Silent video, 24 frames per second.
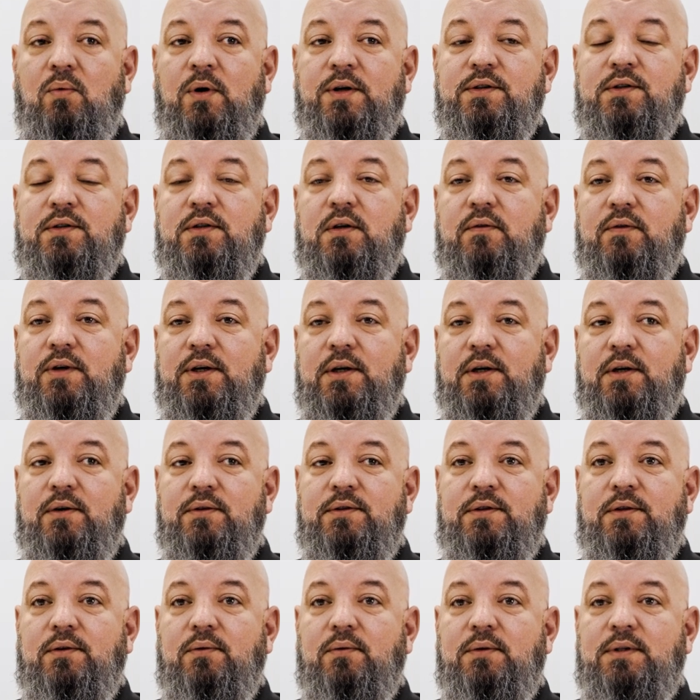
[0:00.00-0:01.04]
what server to go
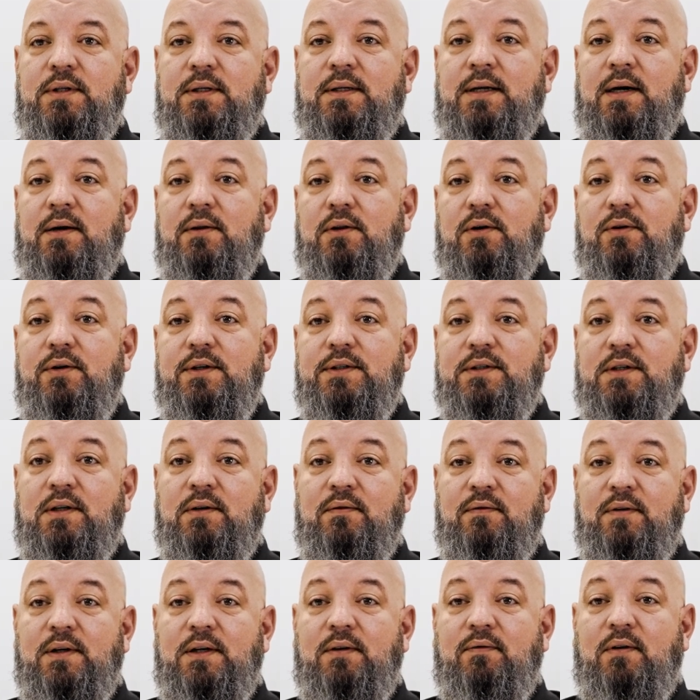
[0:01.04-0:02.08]
to to download its
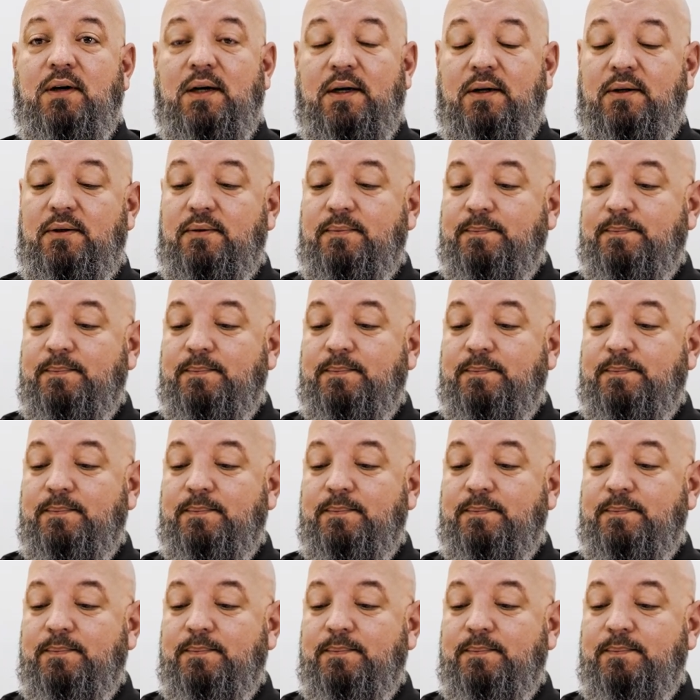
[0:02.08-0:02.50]
config file.